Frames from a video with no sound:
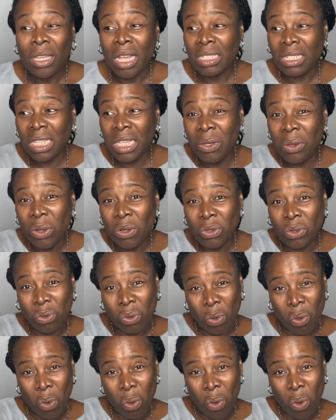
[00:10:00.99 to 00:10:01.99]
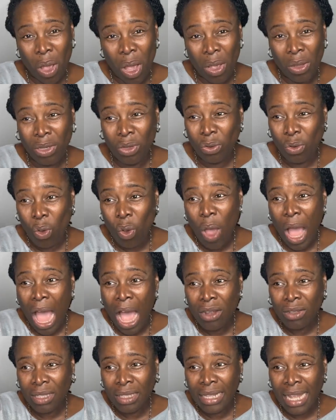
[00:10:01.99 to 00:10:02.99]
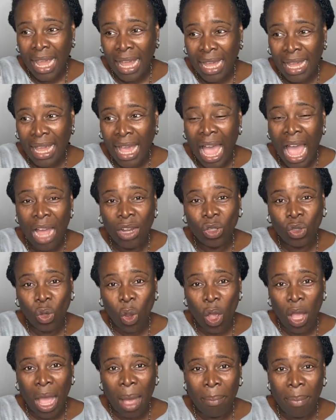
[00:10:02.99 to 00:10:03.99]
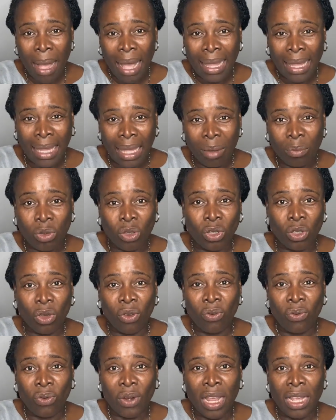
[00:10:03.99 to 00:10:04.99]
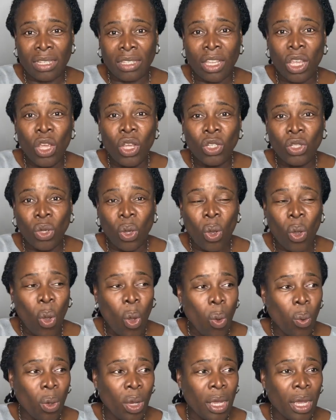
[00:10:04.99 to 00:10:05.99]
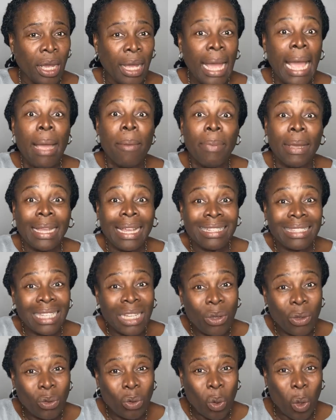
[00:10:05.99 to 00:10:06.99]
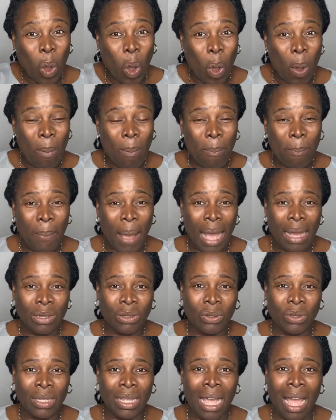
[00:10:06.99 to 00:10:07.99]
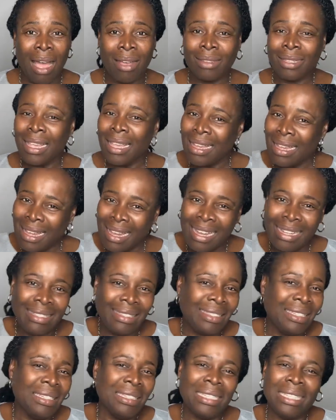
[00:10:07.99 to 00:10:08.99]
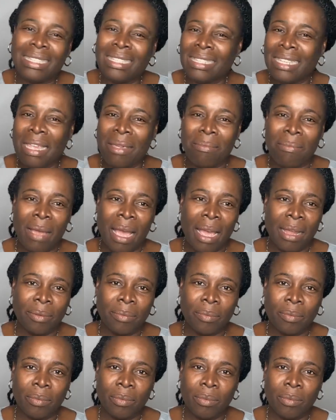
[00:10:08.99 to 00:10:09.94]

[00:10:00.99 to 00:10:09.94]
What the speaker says: You're still going to go, you go out there and talk about him to your friends, your co-worker, but you're still going to come back to the house. It's still the same man.